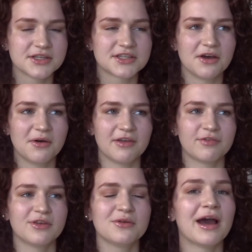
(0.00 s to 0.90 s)
So
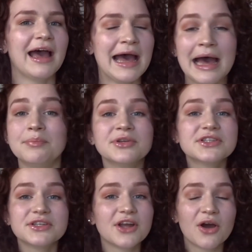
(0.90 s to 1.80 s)
if you ha
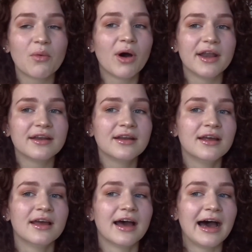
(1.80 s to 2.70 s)
happen to know one,
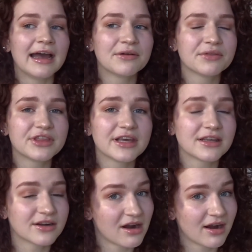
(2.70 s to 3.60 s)
I don't
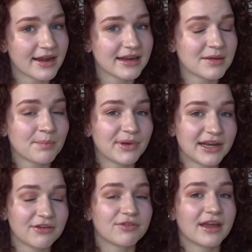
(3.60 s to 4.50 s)
think there are any,
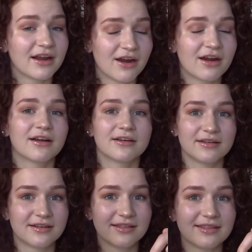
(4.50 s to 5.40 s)
but if there
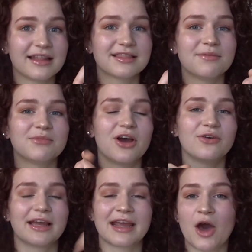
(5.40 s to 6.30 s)
are, let them
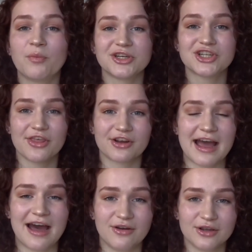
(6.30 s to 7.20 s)
know, like help each other
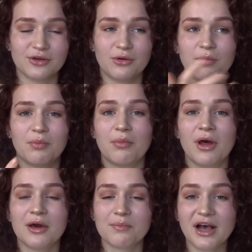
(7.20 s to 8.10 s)
out. You'll
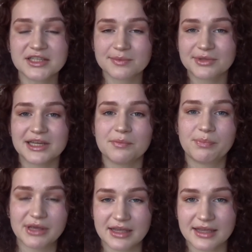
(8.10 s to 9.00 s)
possibly
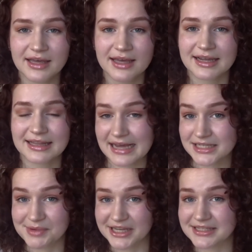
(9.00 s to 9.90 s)
be
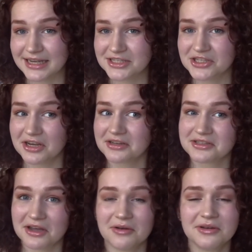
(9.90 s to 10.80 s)
classmates next year.
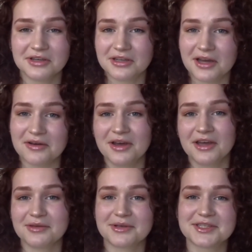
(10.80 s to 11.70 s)
So, you know,
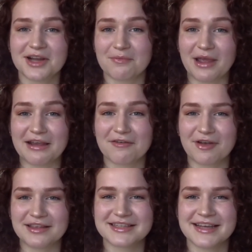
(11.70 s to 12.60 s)
you can start making
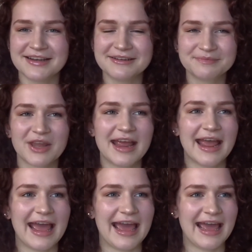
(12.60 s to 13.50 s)
friends here
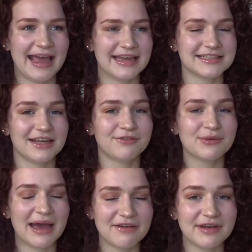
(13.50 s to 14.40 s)
and if
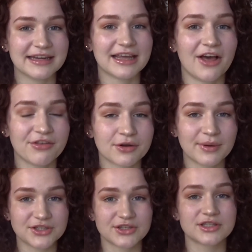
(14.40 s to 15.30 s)
you have any other
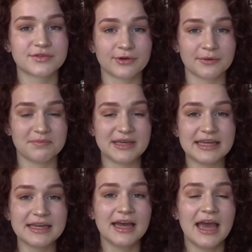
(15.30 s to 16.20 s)
questions for
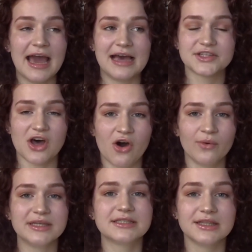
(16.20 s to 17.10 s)
me, as
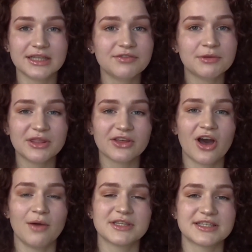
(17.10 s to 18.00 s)
always, leave them in the
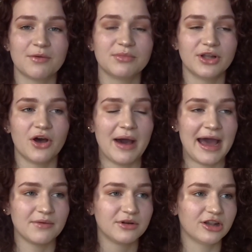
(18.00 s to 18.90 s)
comments down below.
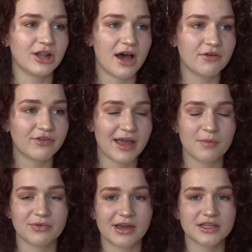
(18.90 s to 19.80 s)
I would love to
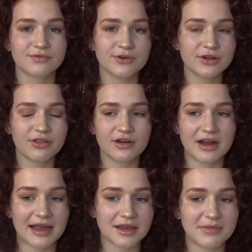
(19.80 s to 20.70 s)
help you guys
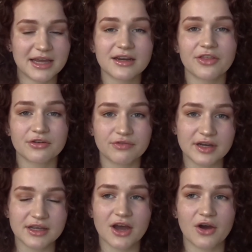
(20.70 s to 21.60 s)
further. I can make another
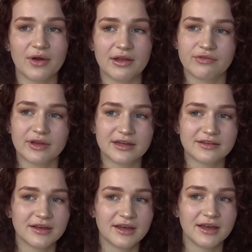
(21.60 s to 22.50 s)
video if it